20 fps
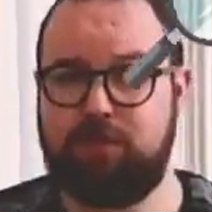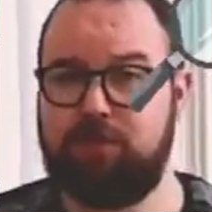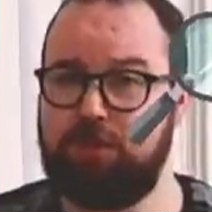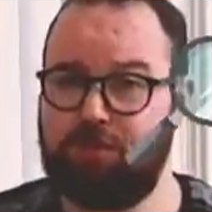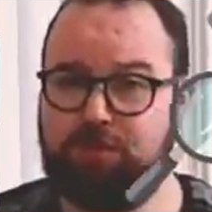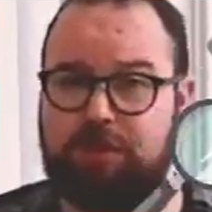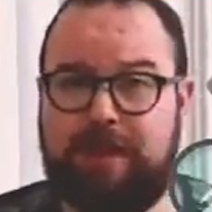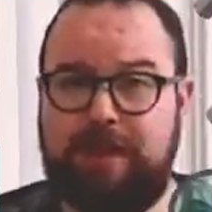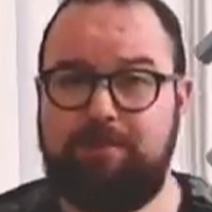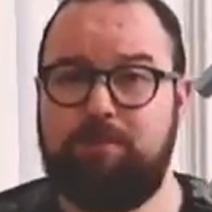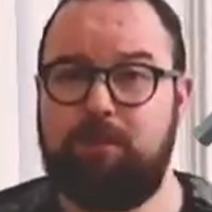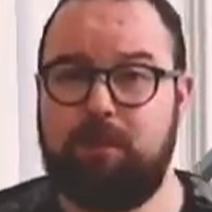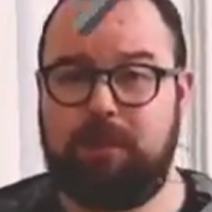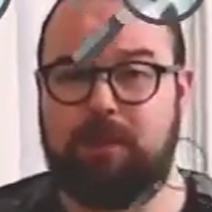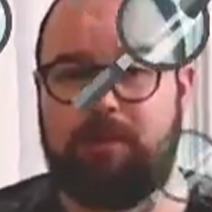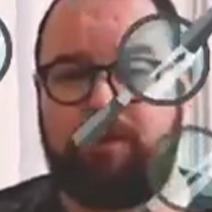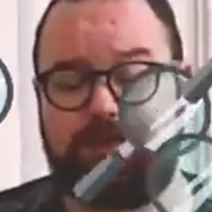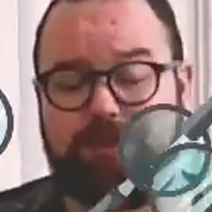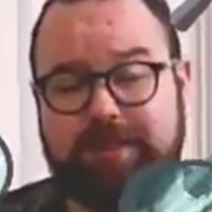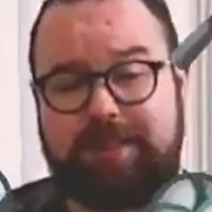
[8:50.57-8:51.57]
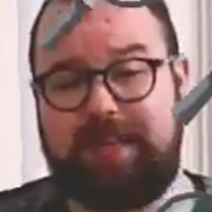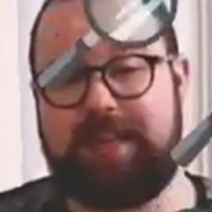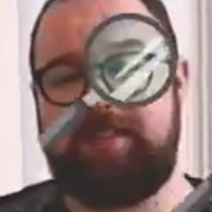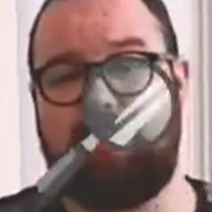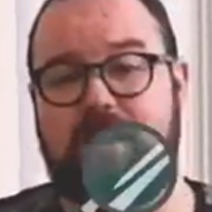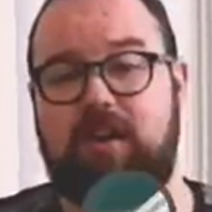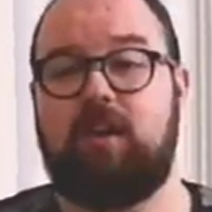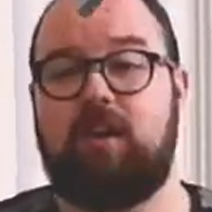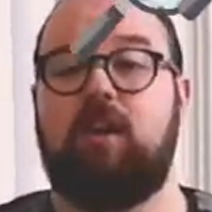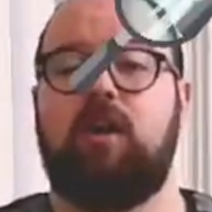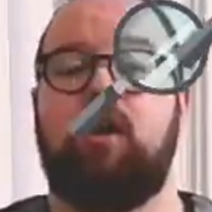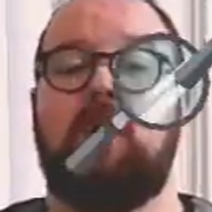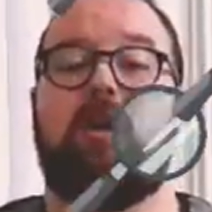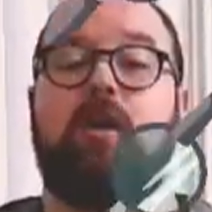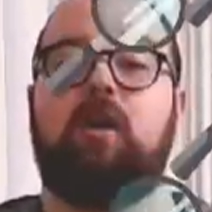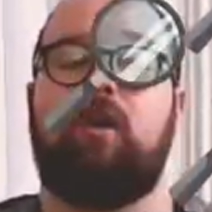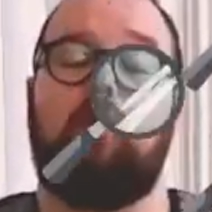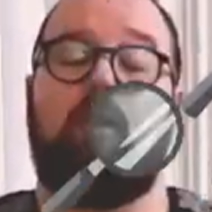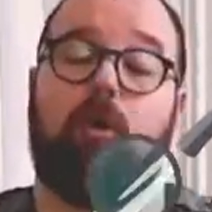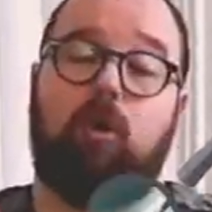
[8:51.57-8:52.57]
to try and pull it all together,
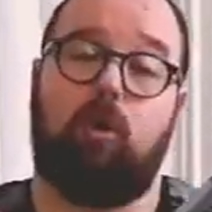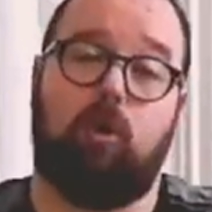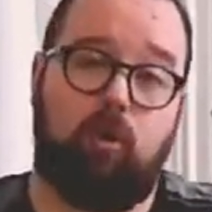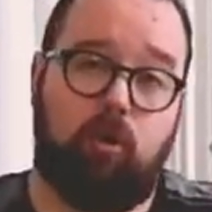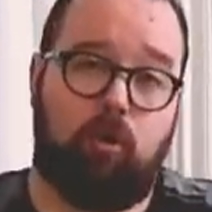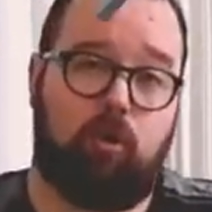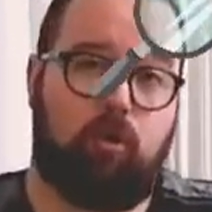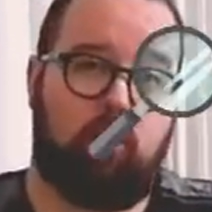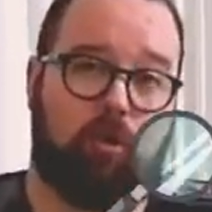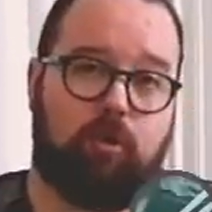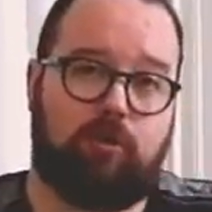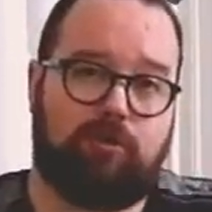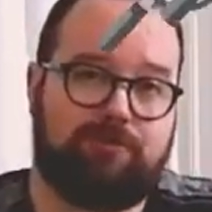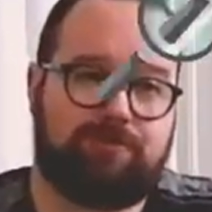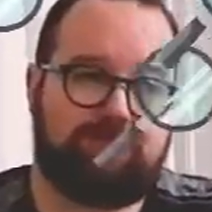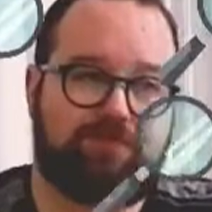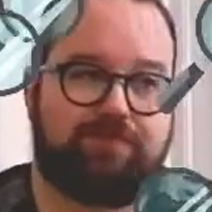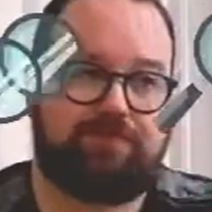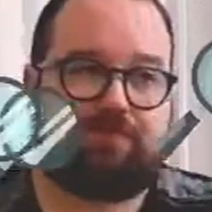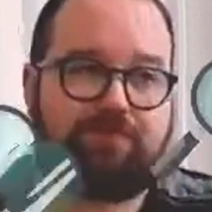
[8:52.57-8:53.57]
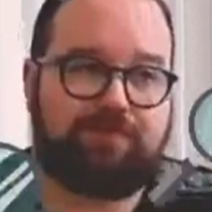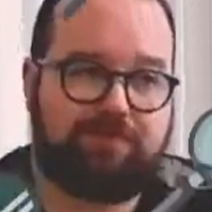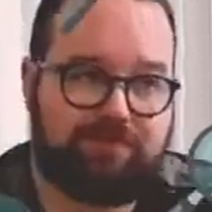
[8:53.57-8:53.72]
or